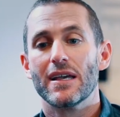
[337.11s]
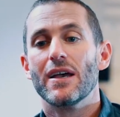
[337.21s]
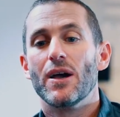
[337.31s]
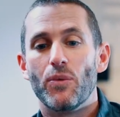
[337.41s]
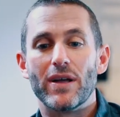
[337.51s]

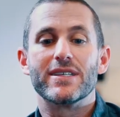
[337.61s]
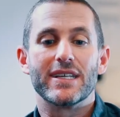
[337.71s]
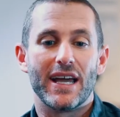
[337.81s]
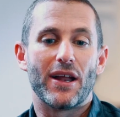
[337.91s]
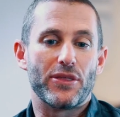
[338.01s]
Yeah. Once
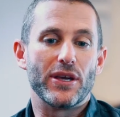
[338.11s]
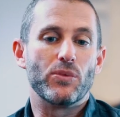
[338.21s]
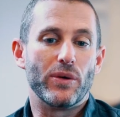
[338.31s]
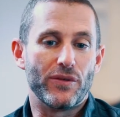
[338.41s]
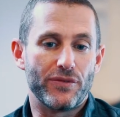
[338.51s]
again, I think
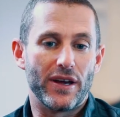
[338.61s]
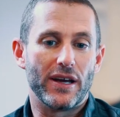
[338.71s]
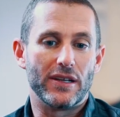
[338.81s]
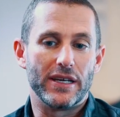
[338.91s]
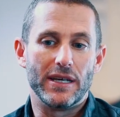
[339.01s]
we were
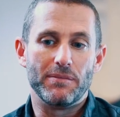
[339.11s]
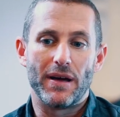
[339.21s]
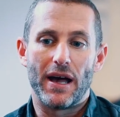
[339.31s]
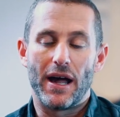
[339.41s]
fairly